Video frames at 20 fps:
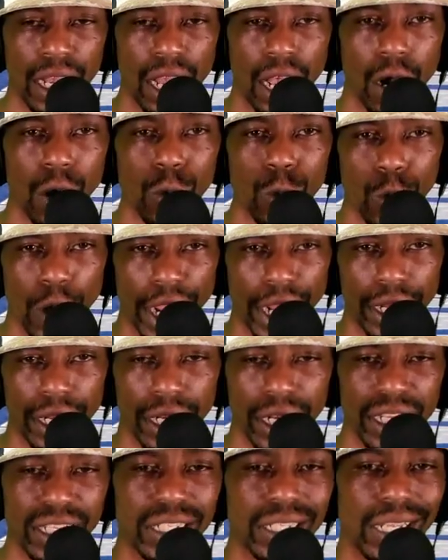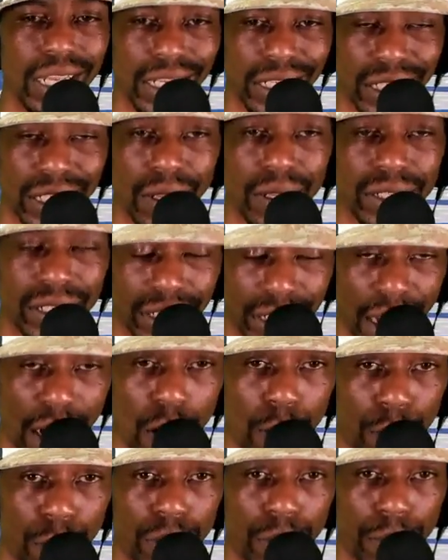rating. It's
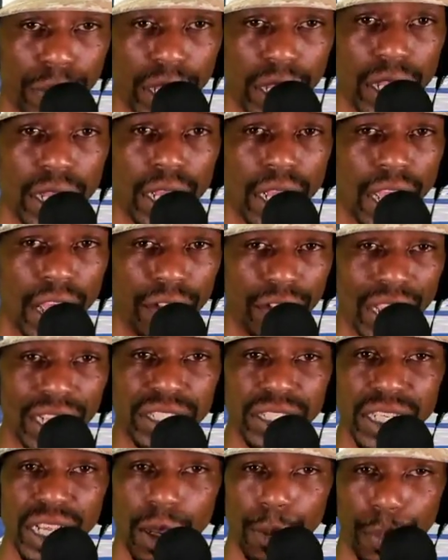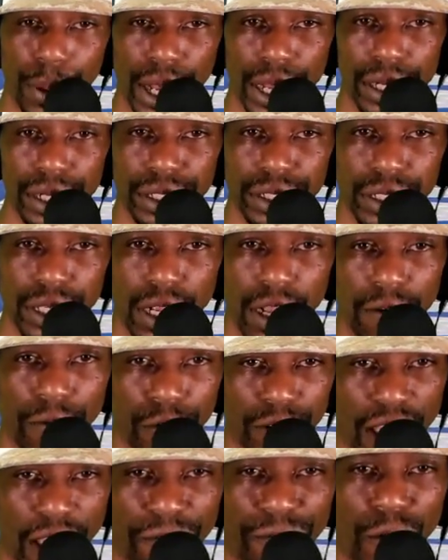terrible to me, and they should get punished
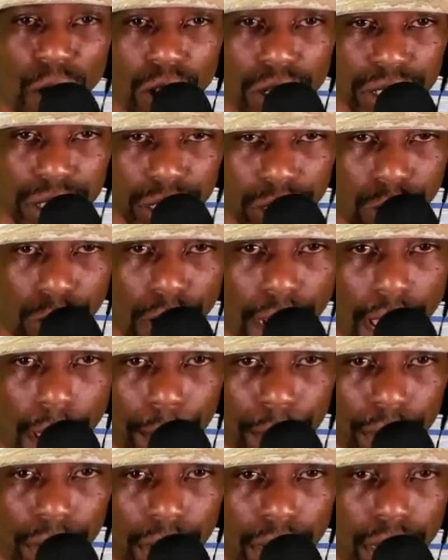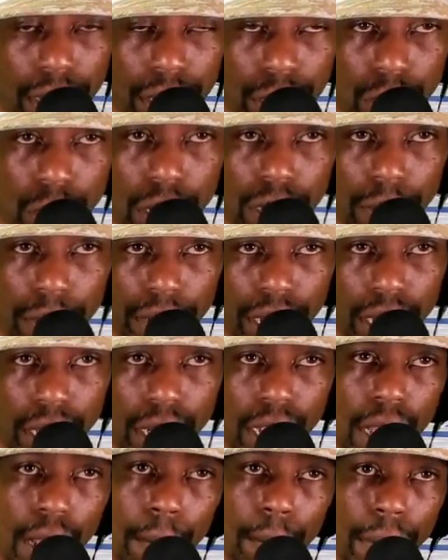for that false crap. You know what I mean?
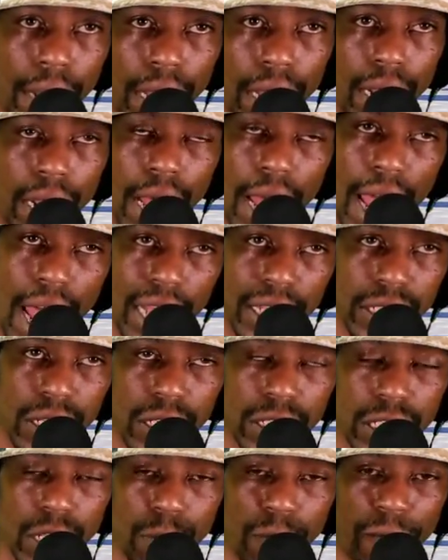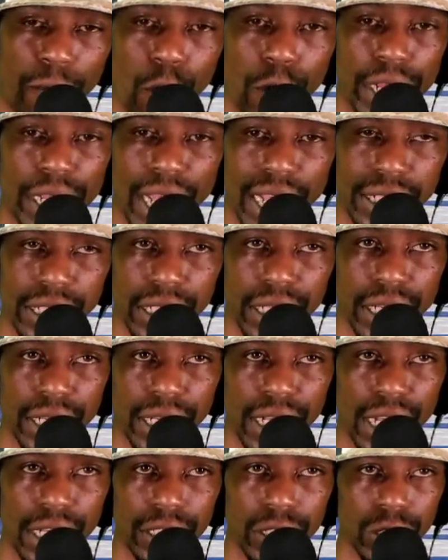But as I said before, he has the
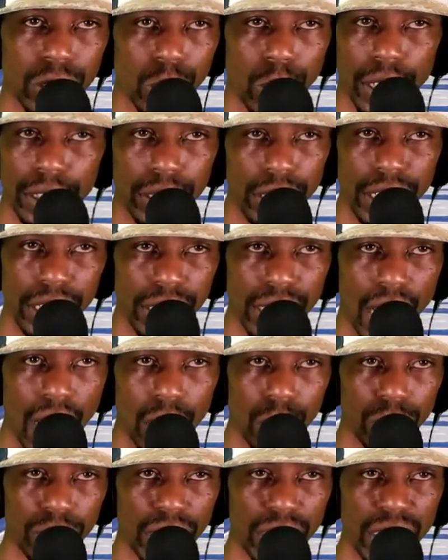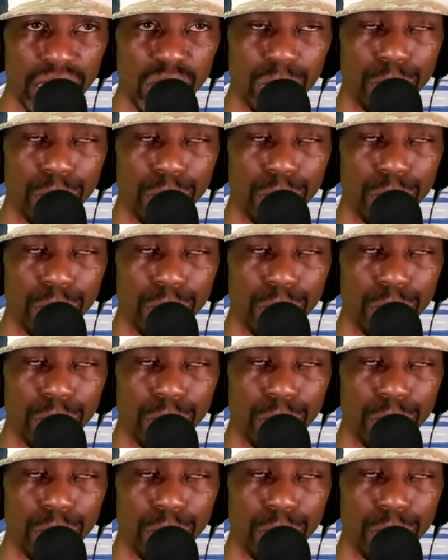concussion, so I don't think he's